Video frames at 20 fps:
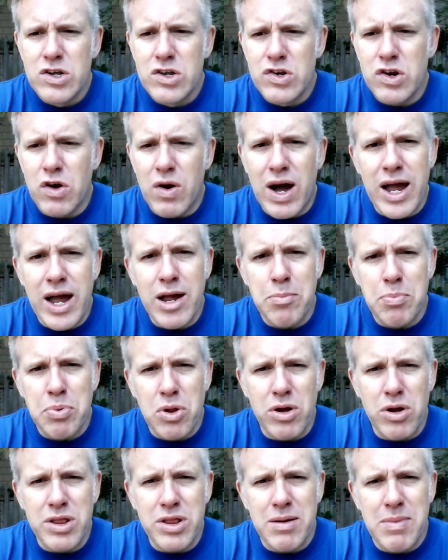So I
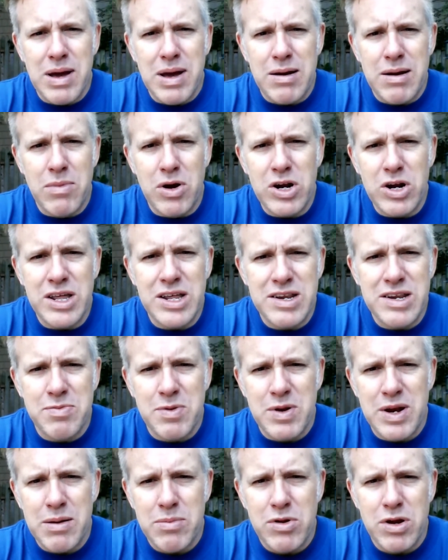applaud the amount of money he's
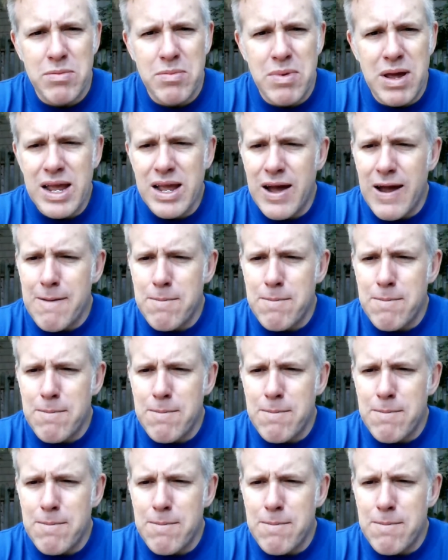been able to make.